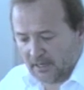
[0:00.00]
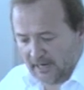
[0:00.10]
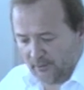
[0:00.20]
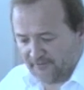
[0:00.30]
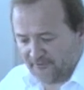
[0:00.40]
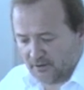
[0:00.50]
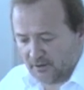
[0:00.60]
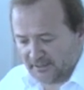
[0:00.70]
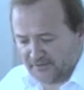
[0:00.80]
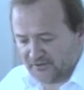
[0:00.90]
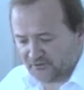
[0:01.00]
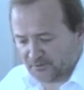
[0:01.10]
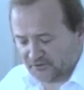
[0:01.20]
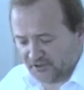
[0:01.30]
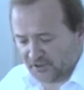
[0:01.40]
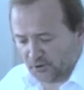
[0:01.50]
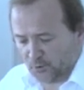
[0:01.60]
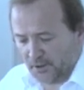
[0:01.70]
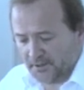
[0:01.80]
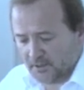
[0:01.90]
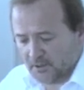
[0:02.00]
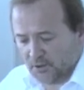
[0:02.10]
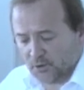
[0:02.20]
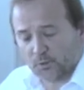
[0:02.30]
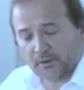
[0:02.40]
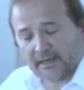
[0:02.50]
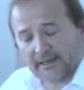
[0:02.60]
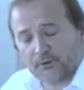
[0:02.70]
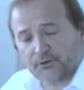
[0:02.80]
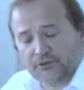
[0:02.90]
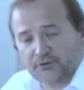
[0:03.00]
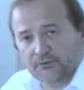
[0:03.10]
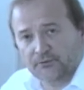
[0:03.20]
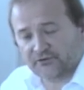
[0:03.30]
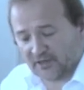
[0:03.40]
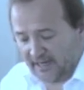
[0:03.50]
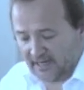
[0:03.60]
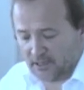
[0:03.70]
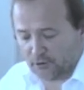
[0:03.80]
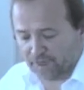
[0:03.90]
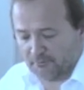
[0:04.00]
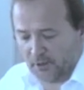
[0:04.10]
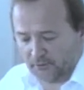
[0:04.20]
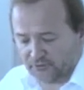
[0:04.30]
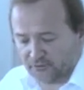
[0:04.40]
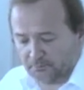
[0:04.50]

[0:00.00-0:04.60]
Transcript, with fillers: However, in this particular one, we cannot use a, a remote